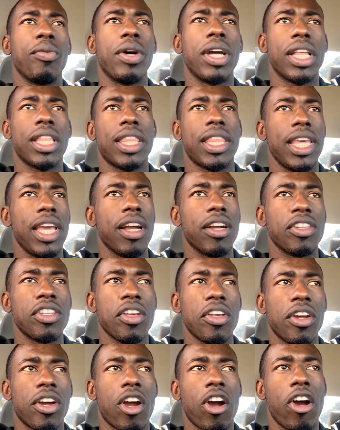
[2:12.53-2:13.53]
with the
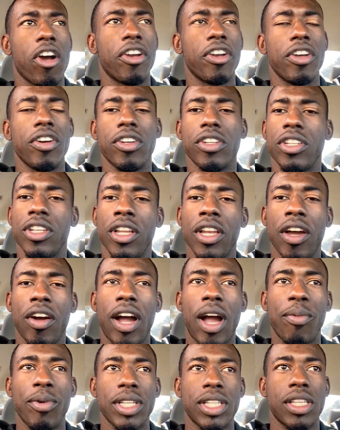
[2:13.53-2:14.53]
Arizona Cardinals. You know,
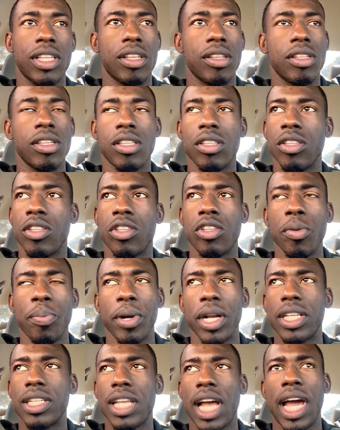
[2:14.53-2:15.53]
I was
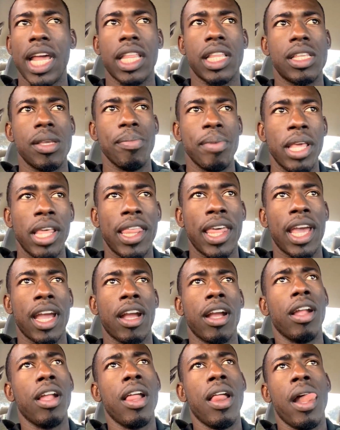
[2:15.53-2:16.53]
super excited to be
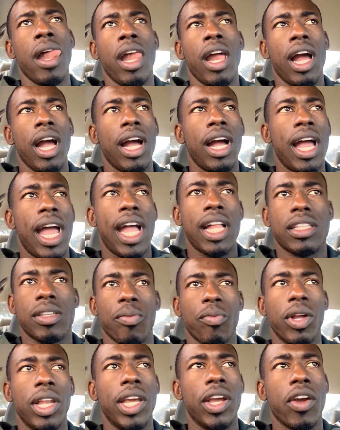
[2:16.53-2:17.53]
there. I had
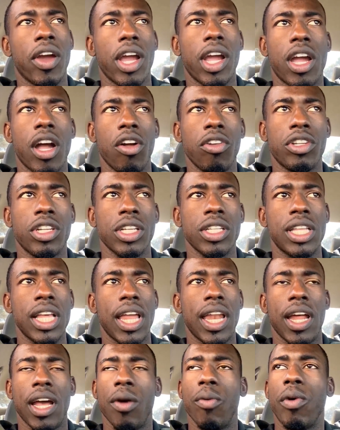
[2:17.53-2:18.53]
some really great coaches
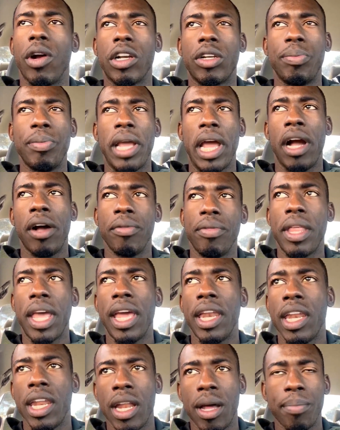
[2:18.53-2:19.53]
that worked me out, and they
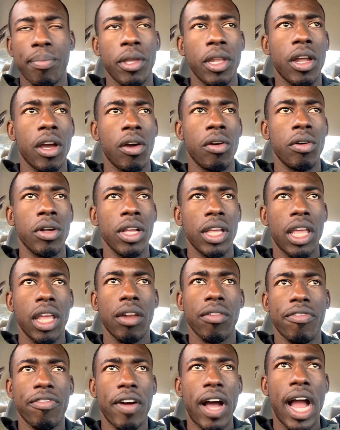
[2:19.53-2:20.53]
ended up, you know,
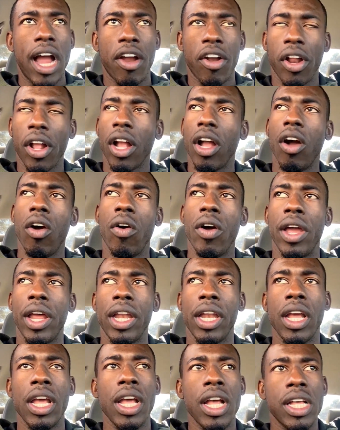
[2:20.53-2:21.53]
getting fired and going
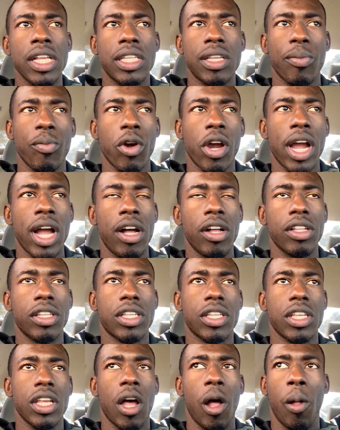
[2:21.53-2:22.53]
somewhere else.
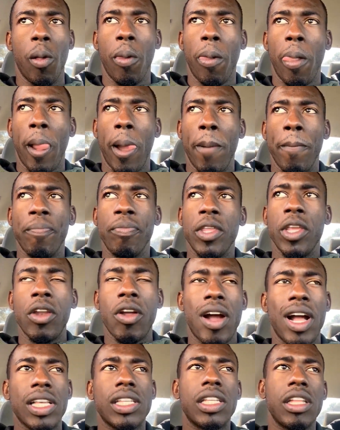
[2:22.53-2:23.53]
So, you know,
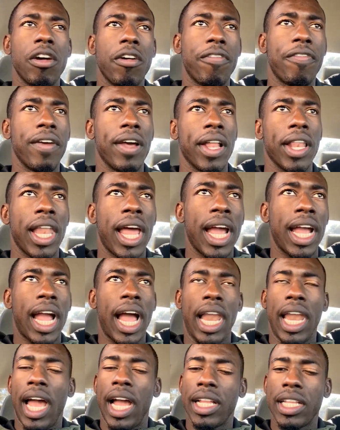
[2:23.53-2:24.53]
I still felt like I
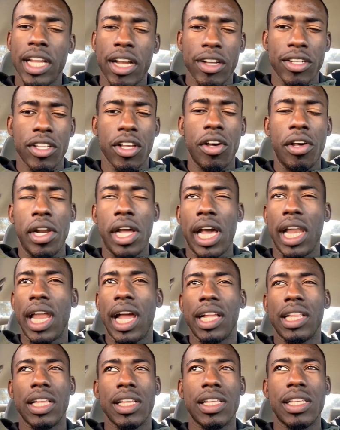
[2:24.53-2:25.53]
liked Arizona. I
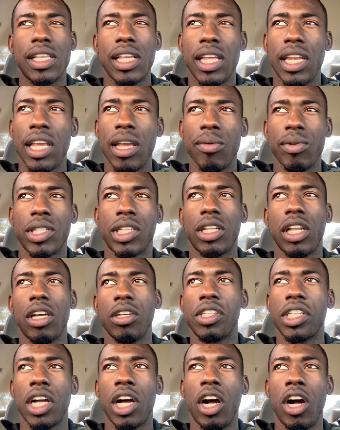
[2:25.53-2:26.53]
liked the city. It was
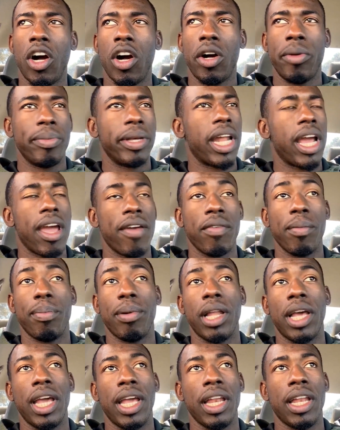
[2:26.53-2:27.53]
close to home, and I haven't
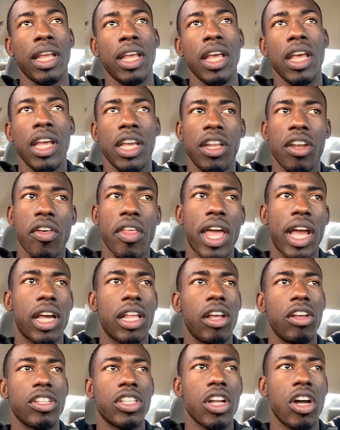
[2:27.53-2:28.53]
played, you know, that
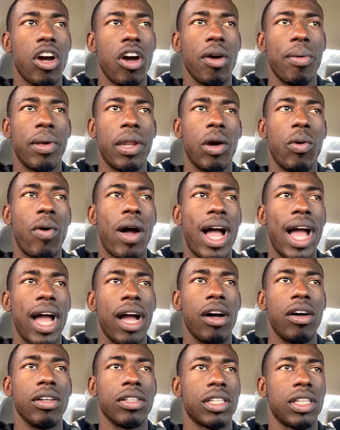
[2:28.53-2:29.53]
close to home in a
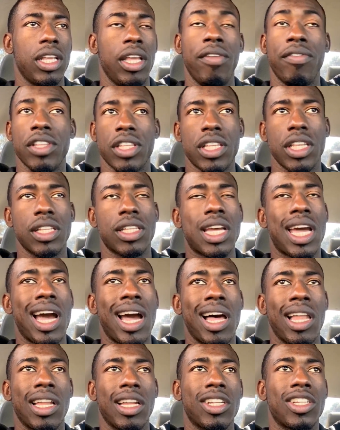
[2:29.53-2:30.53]
while, even since
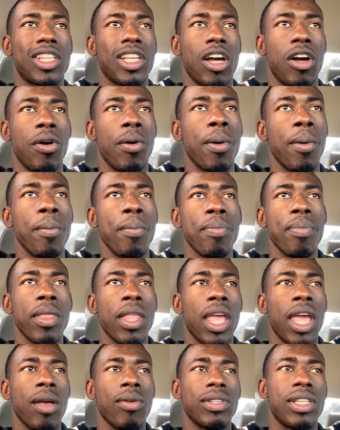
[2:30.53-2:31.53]
college. So
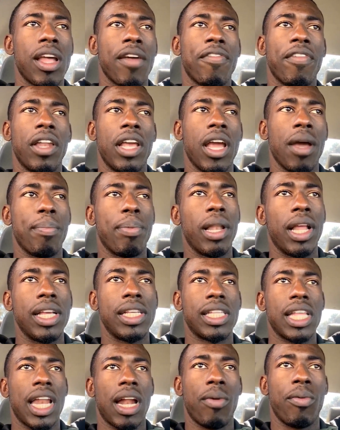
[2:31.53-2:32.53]
it was definitely a
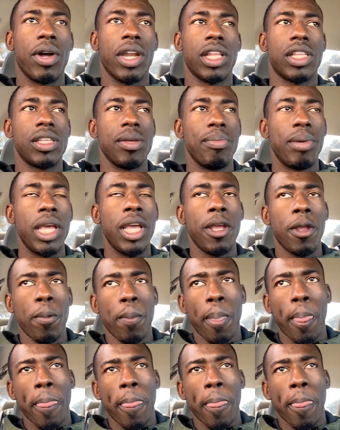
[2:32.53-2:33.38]
place that I wanted to be.